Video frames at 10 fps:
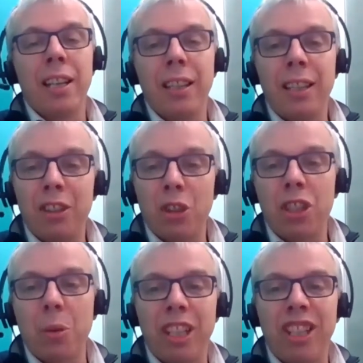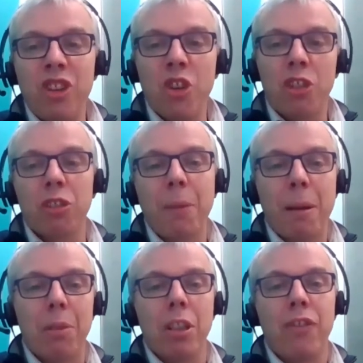He's also an inaugural
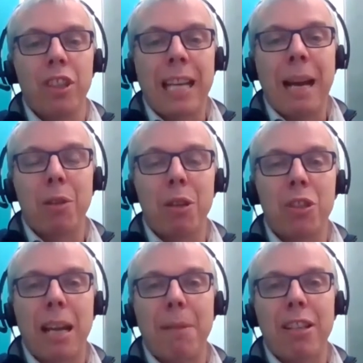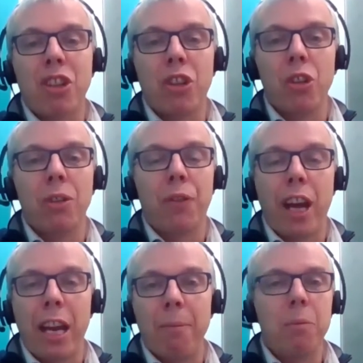member of the Tableau Zen Master Hall of
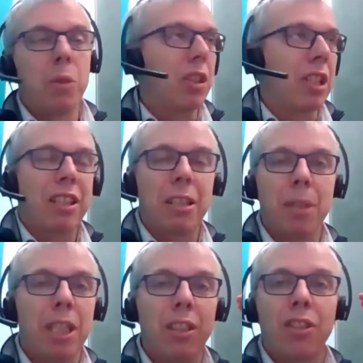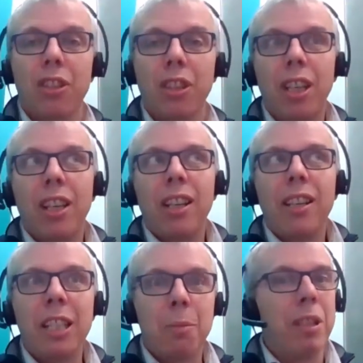Fame, which essentially means
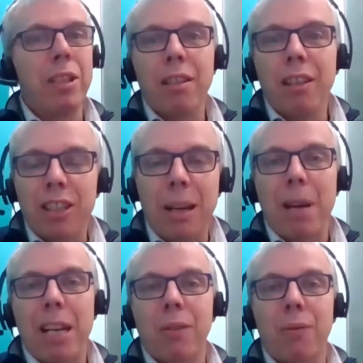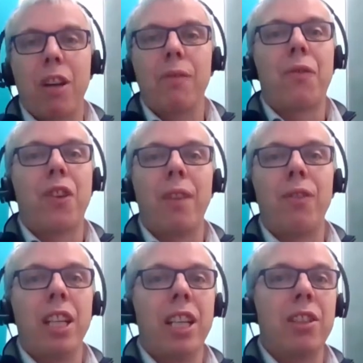he's been a Zen Master for over 5
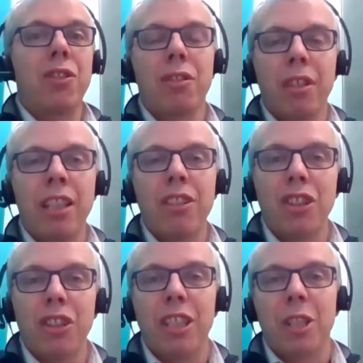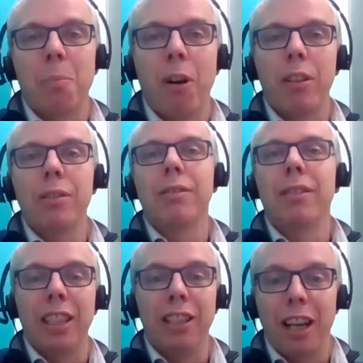years. He has earned his spot
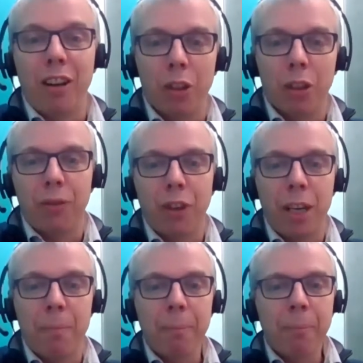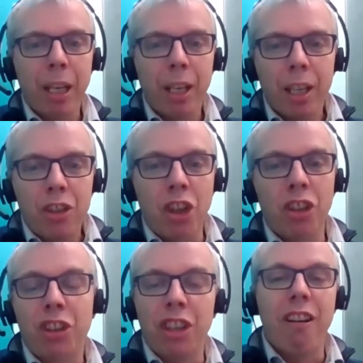in that Hall of Fame.
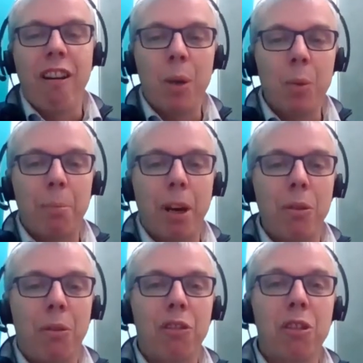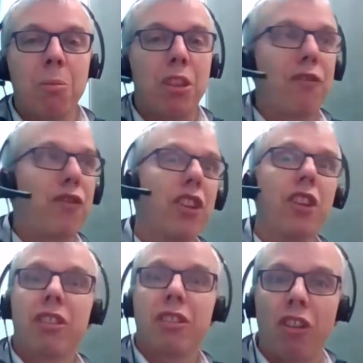Jonathan and I were both some of the
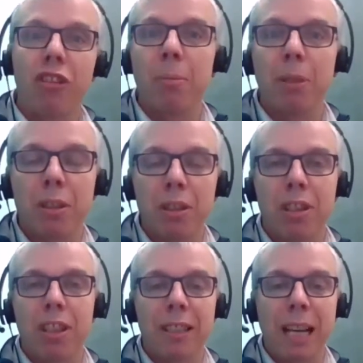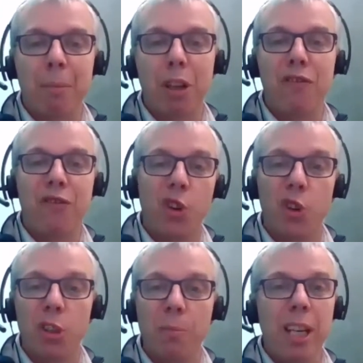first contributors to the Tableau
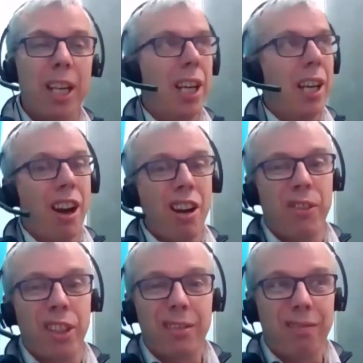Forum over